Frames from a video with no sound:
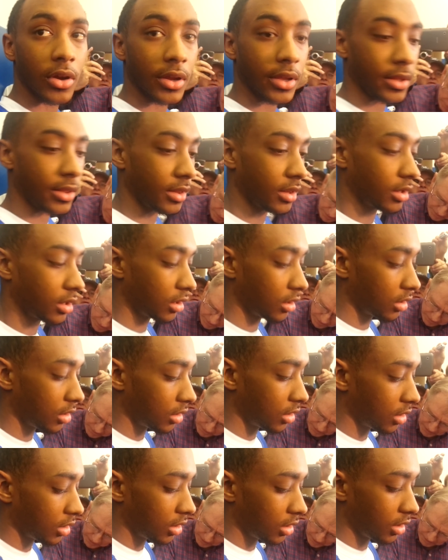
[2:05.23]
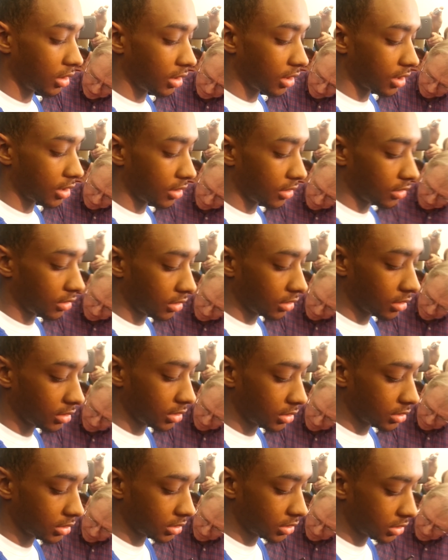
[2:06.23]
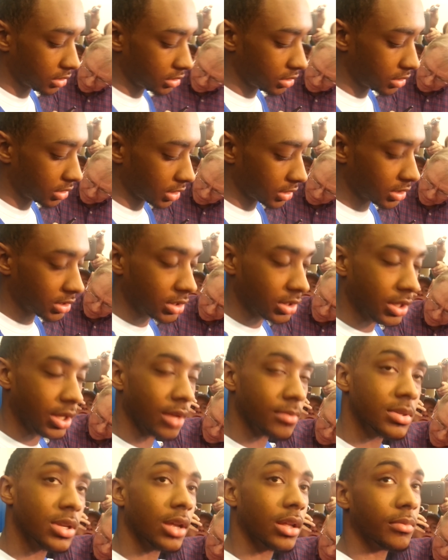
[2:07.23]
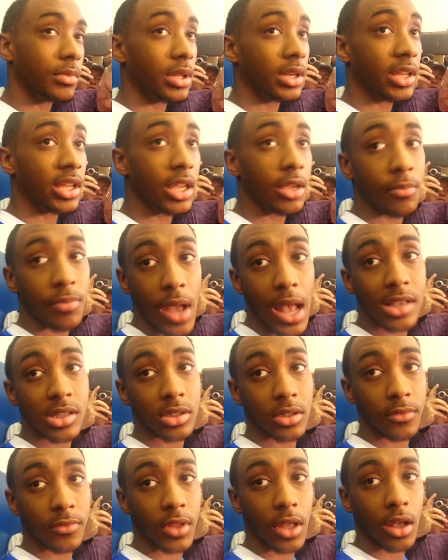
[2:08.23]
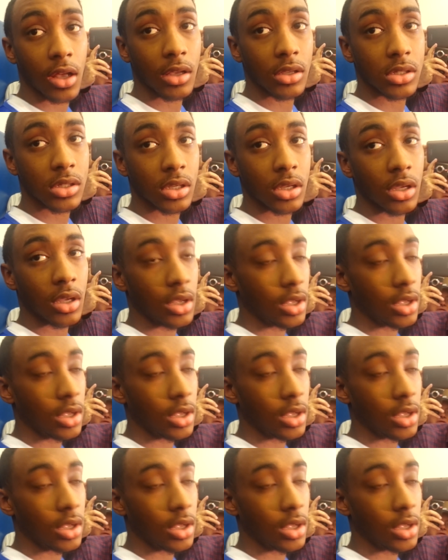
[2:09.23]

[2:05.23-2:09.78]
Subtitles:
and, you know, just kept telling me to keep positive thoughts.